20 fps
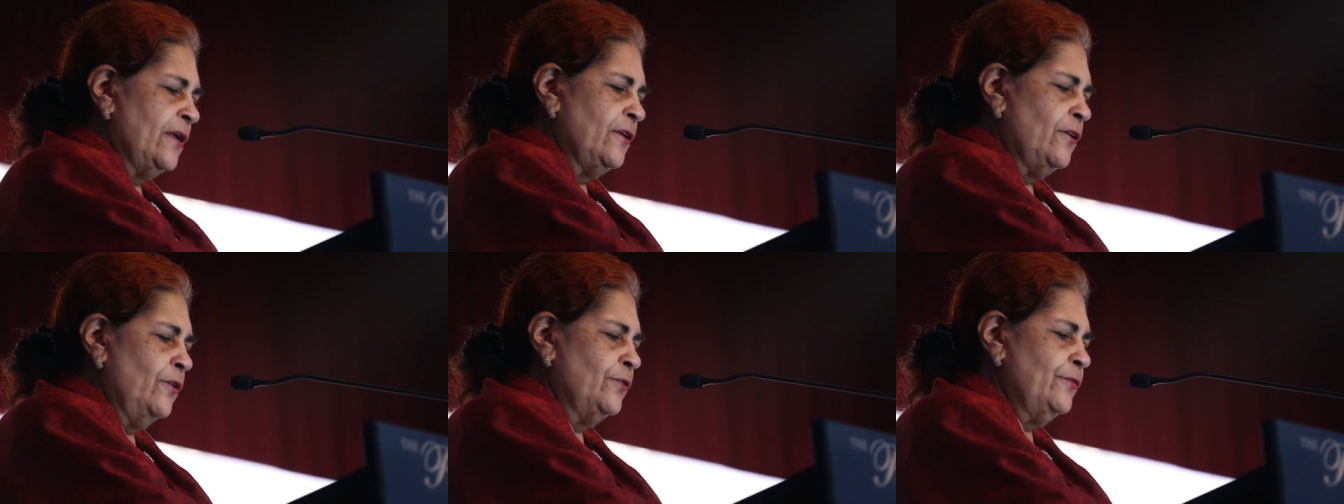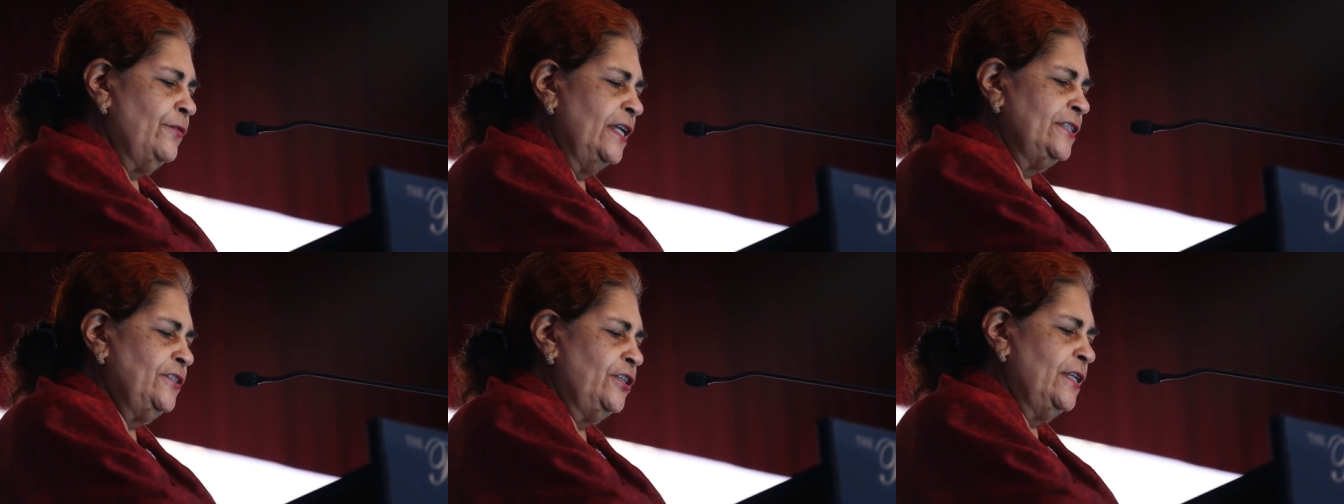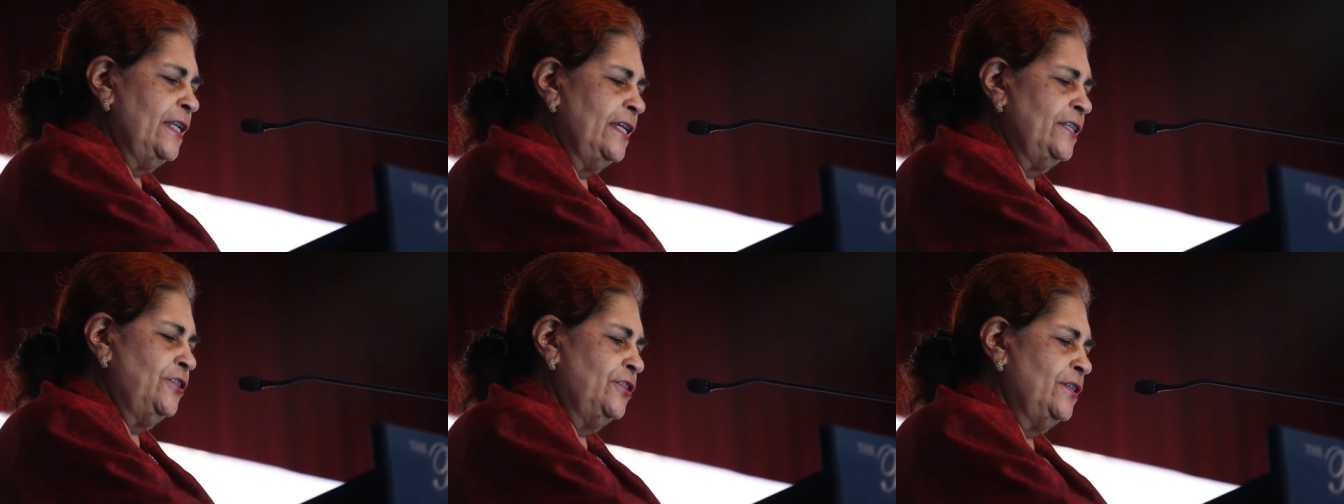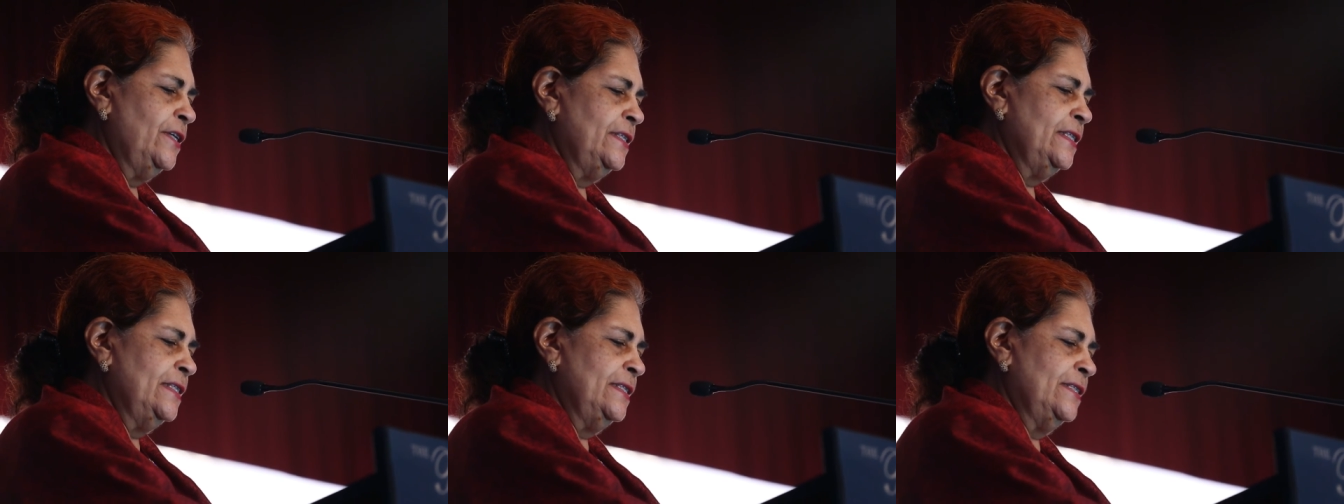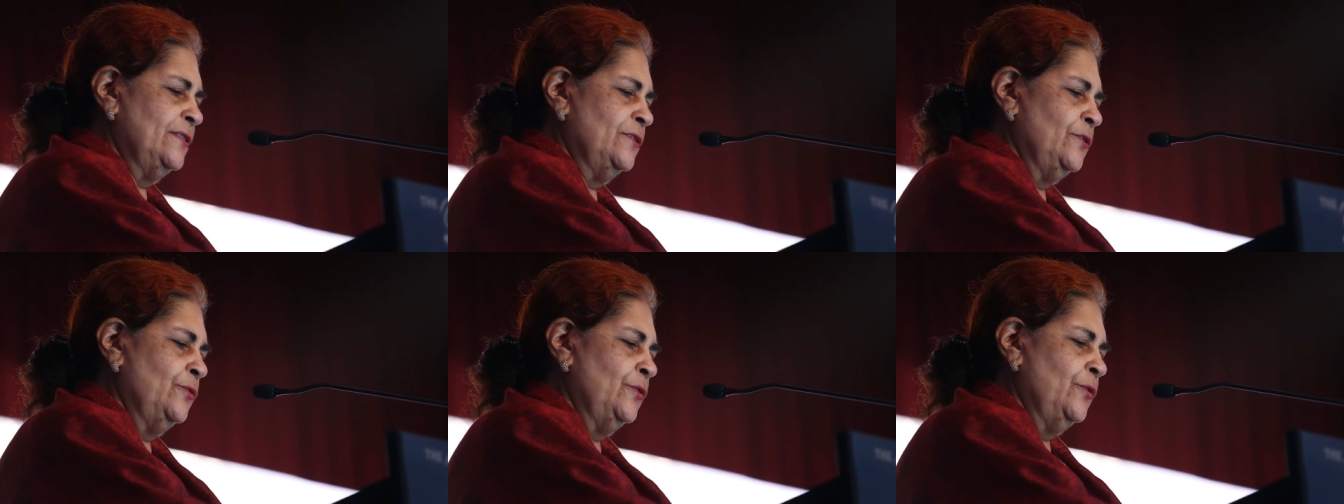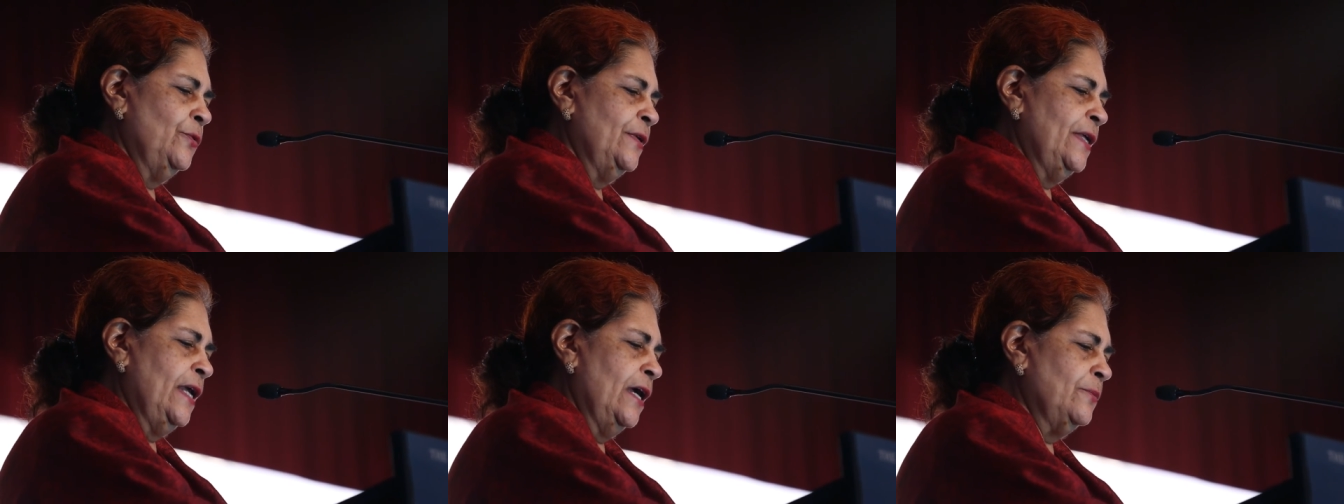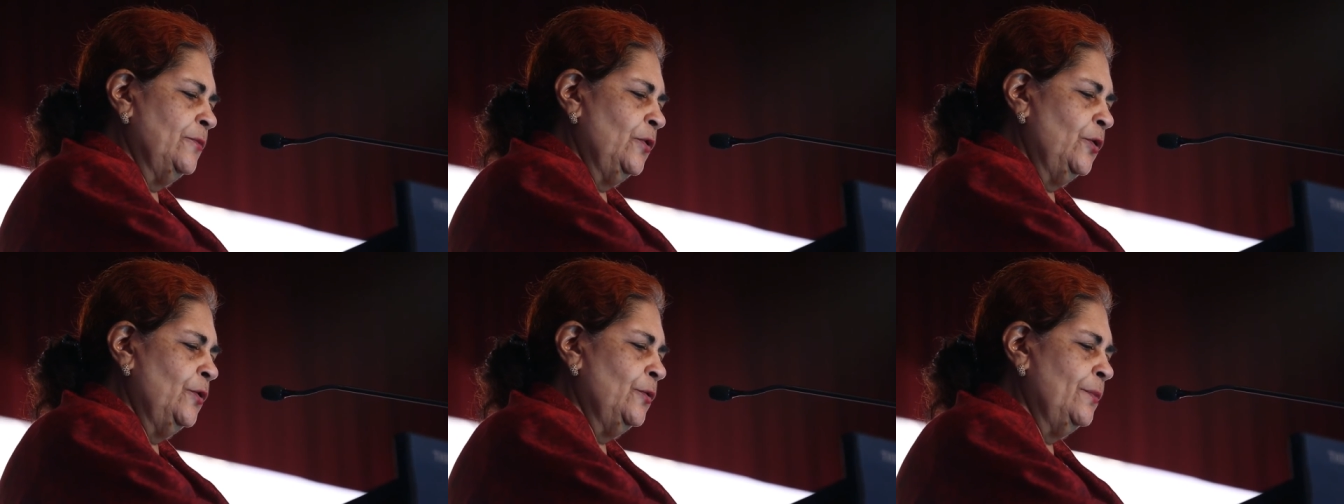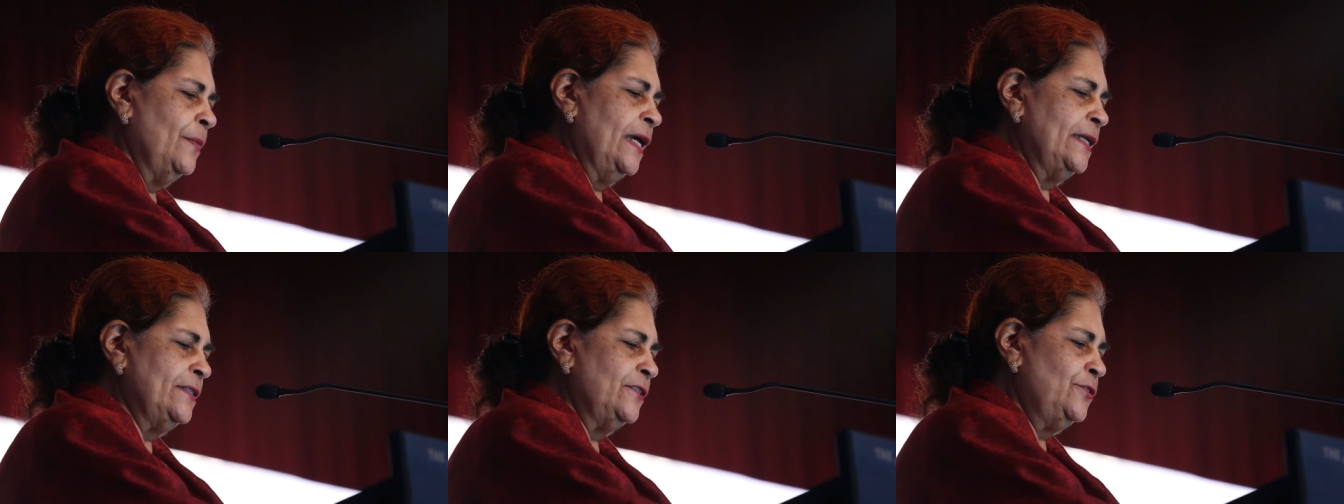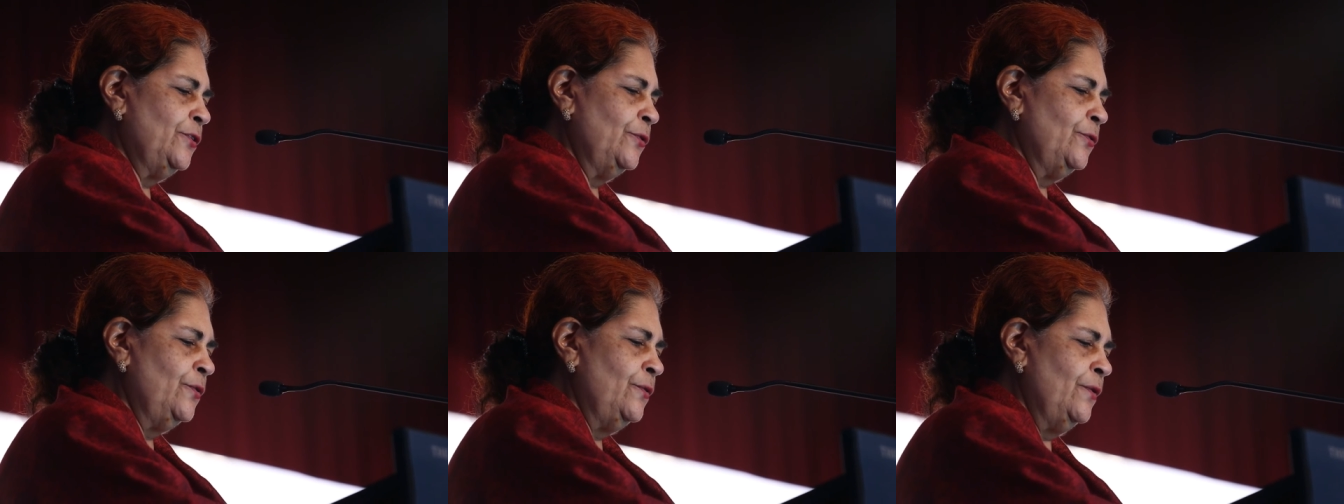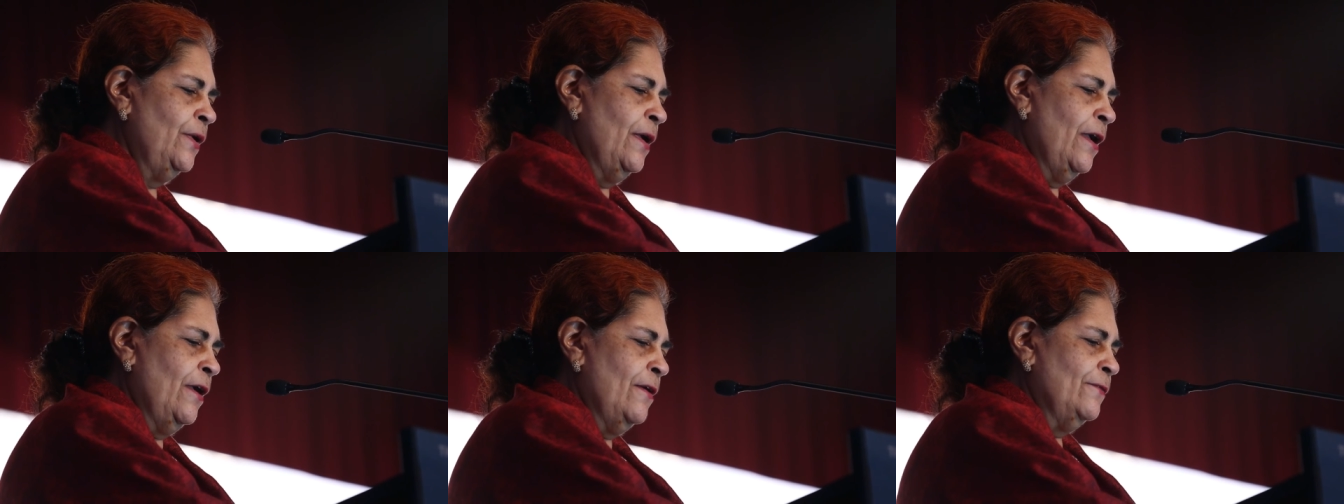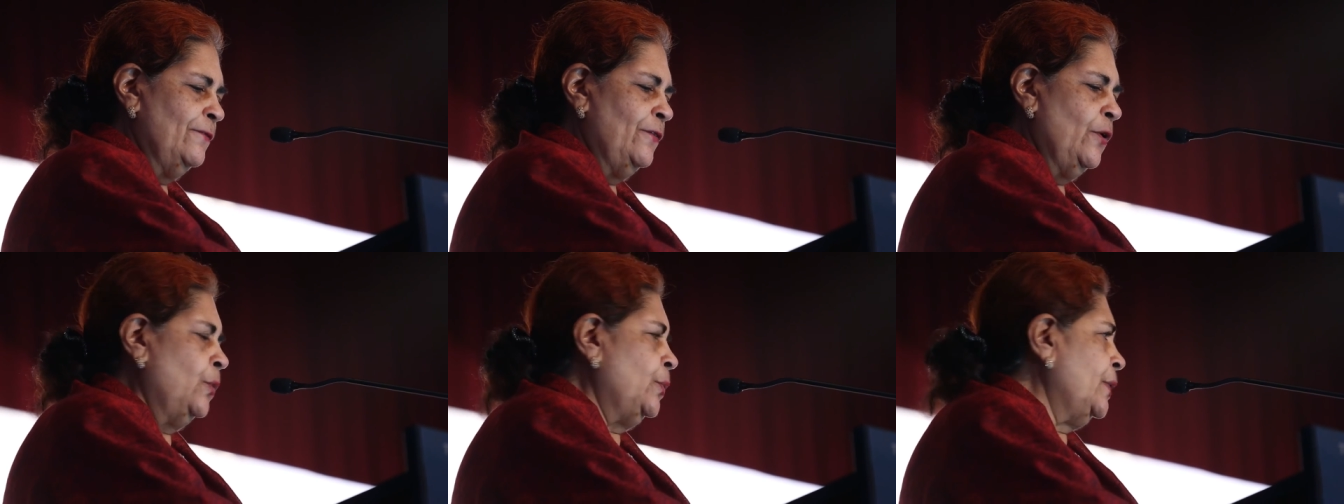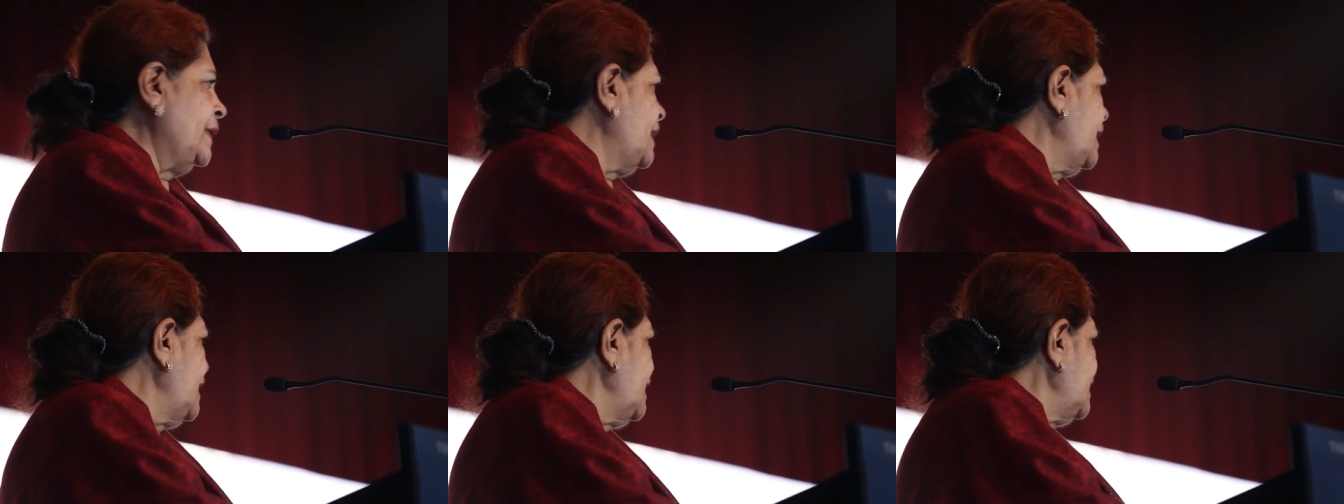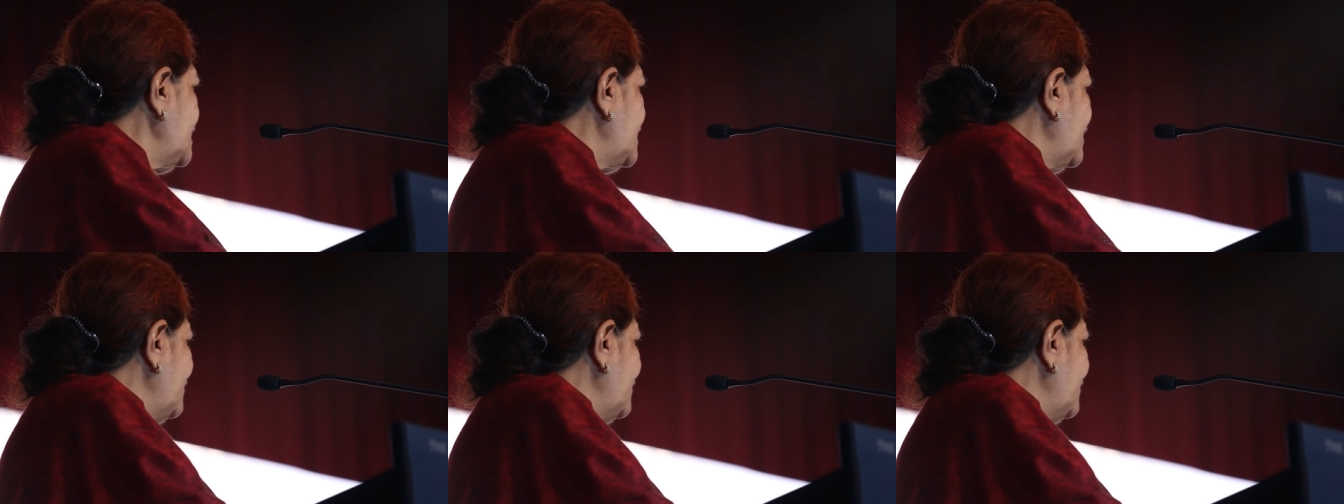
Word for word: Congratulations to Yang Berhormat too for winning